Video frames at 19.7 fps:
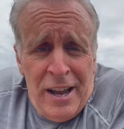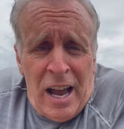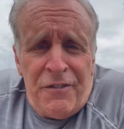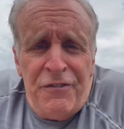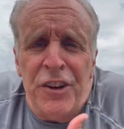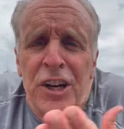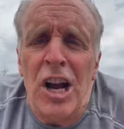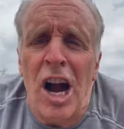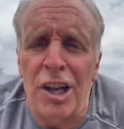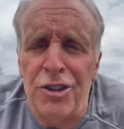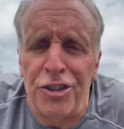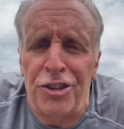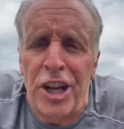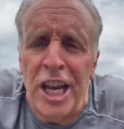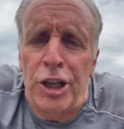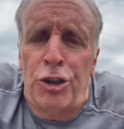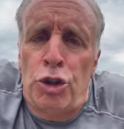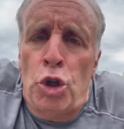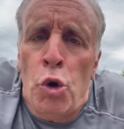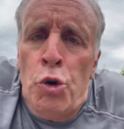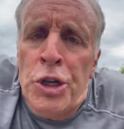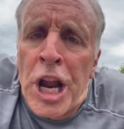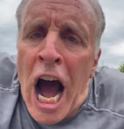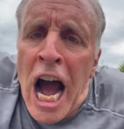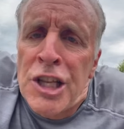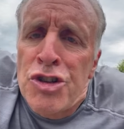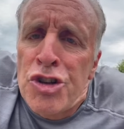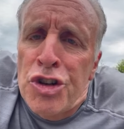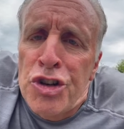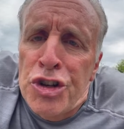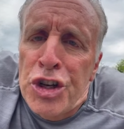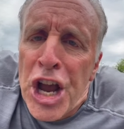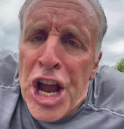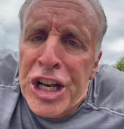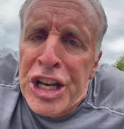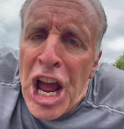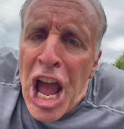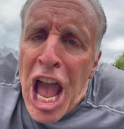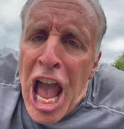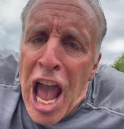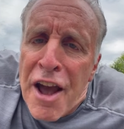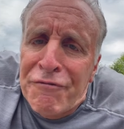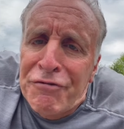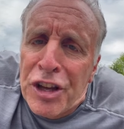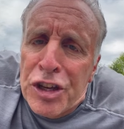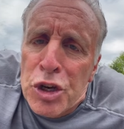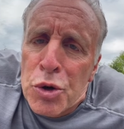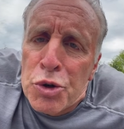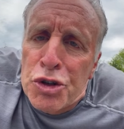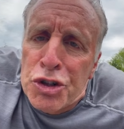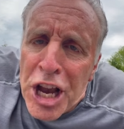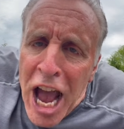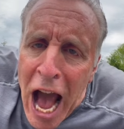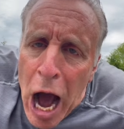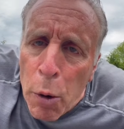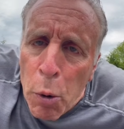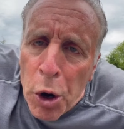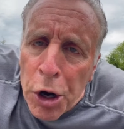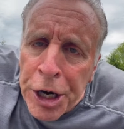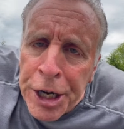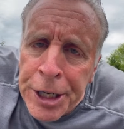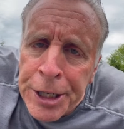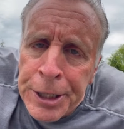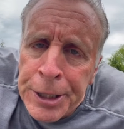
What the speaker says: And for God's sake, do not shit after you shower.